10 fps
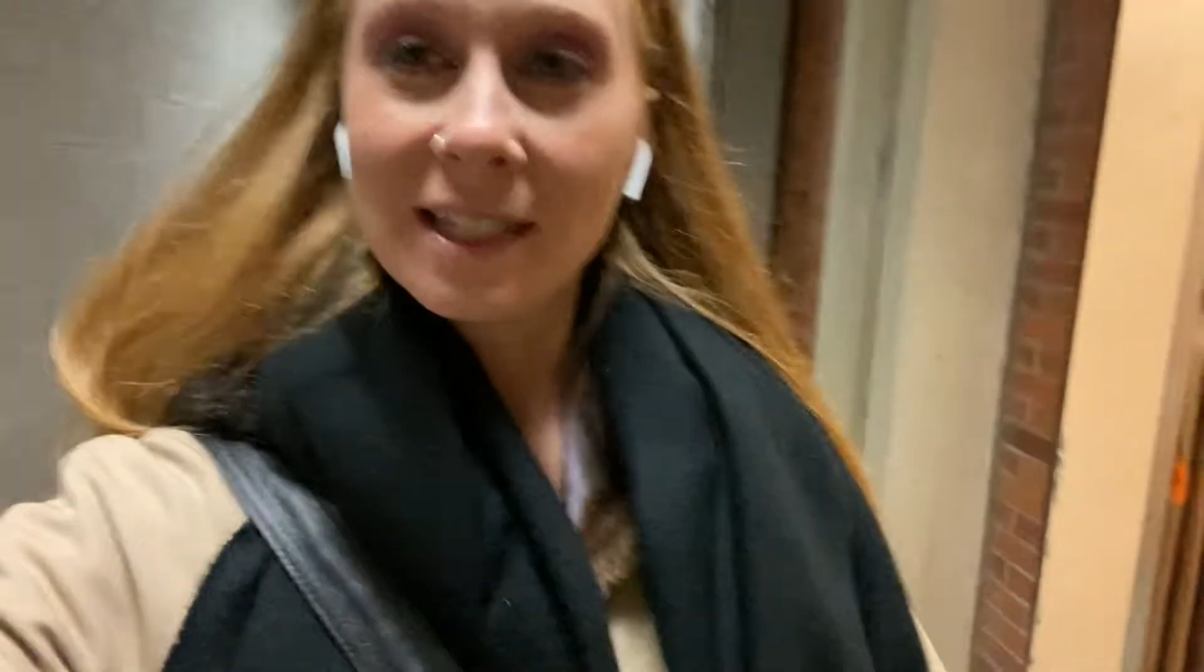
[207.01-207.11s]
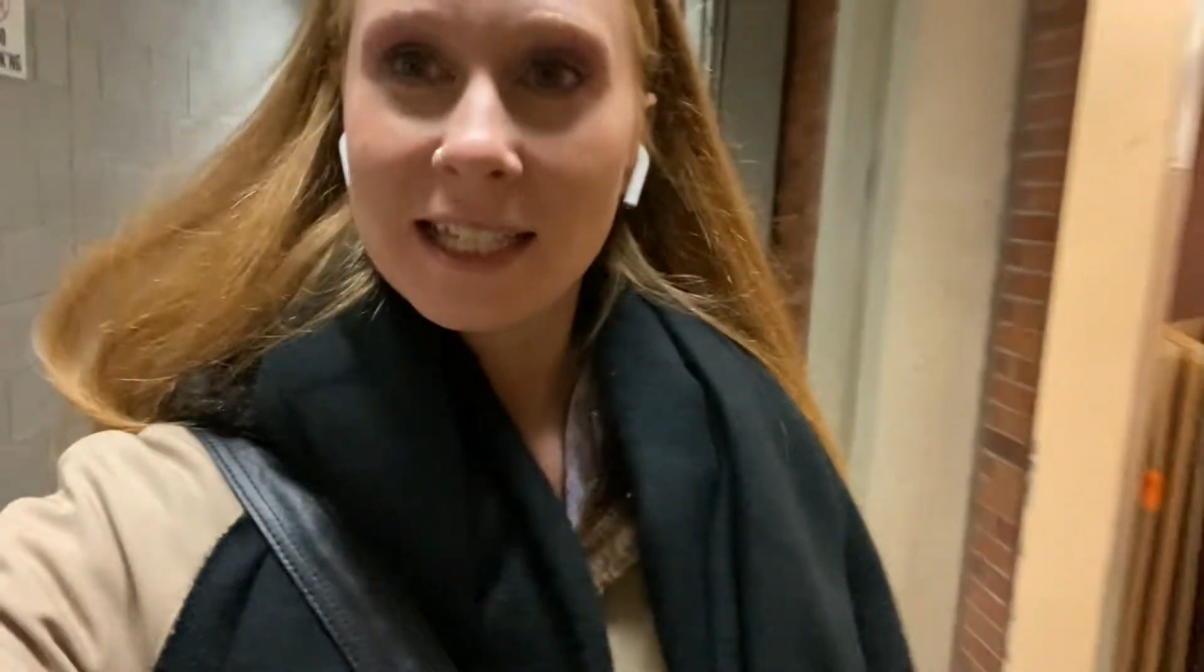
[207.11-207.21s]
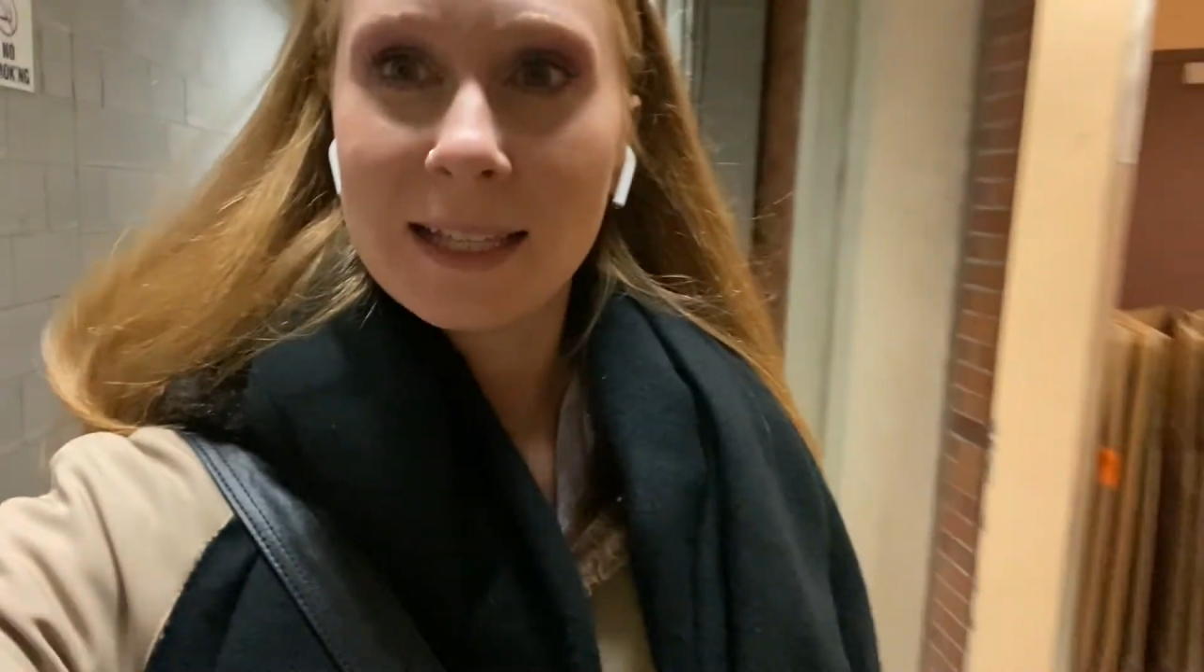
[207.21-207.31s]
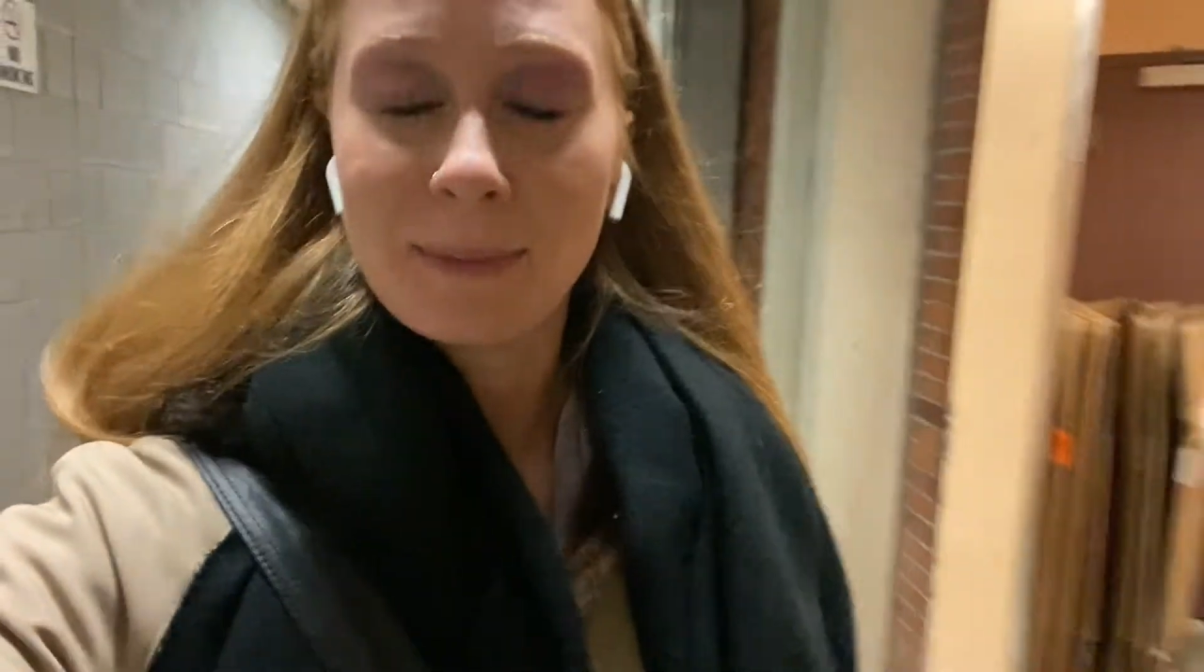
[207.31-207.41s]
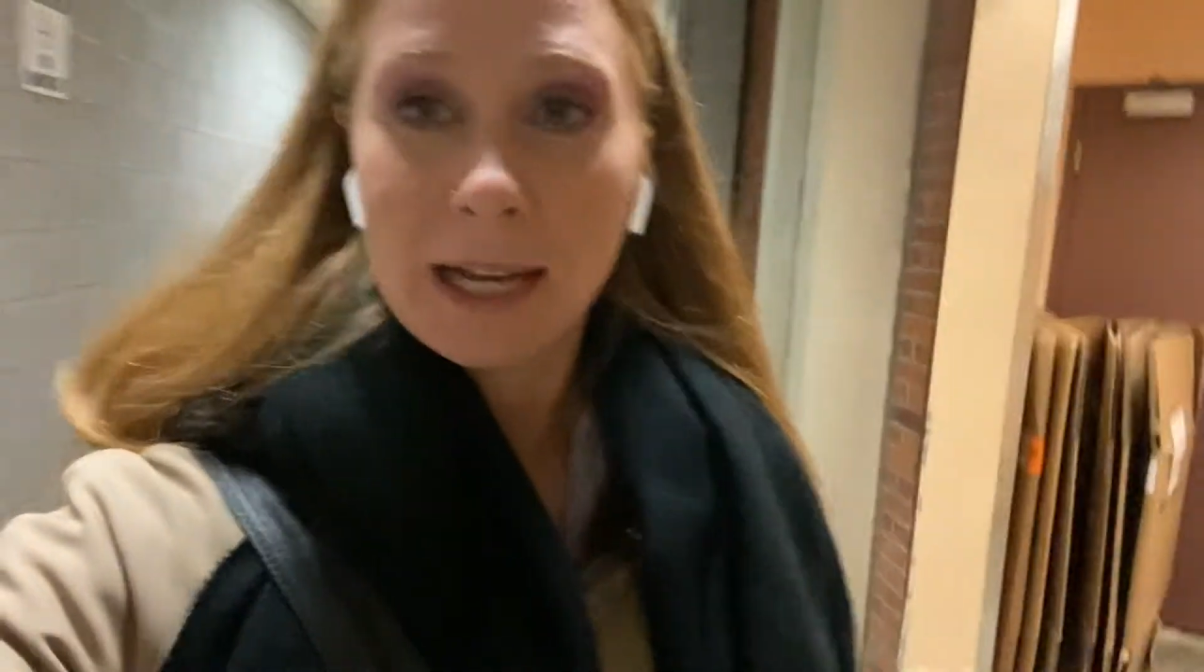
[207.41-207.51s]

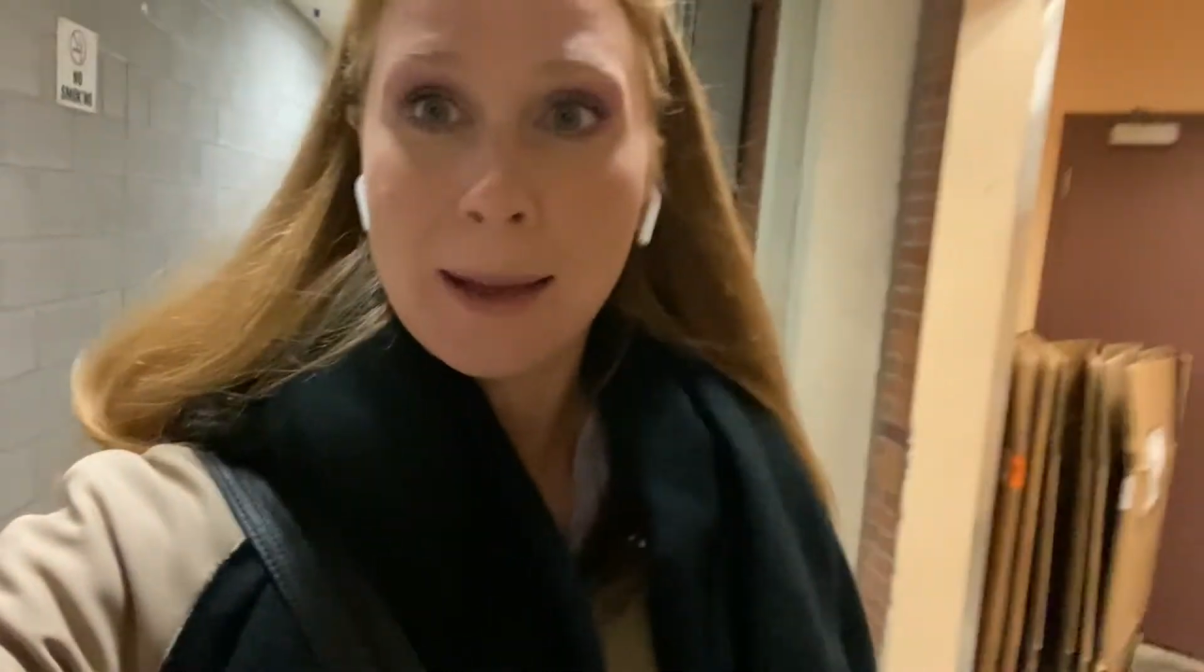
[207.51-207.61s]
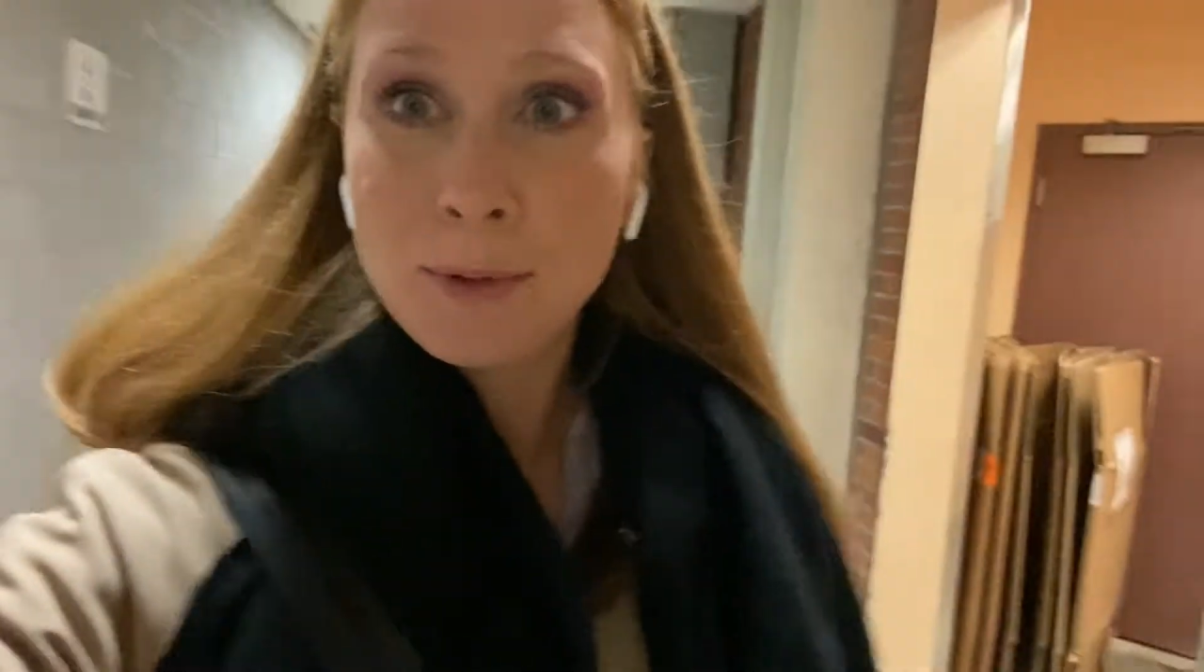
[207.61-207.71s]
because I'm like,